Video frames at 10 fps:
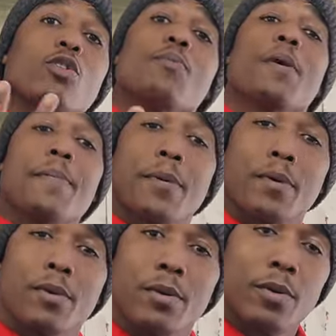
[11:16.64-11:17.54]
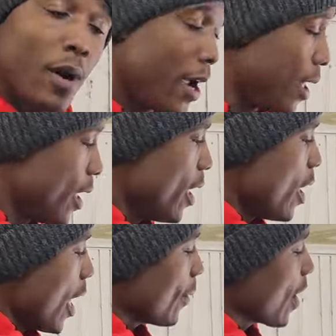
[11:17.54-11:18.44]
people, right?
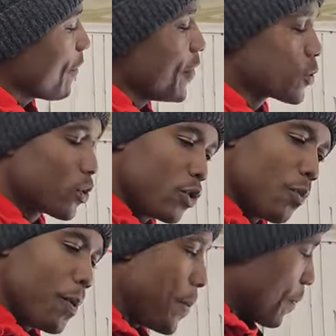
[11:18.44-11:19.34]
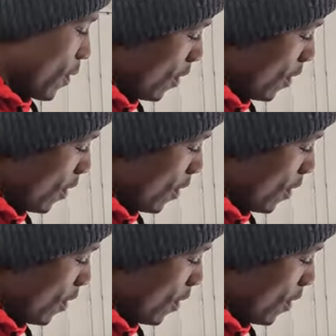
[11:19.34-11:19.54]
And when I fish with two people,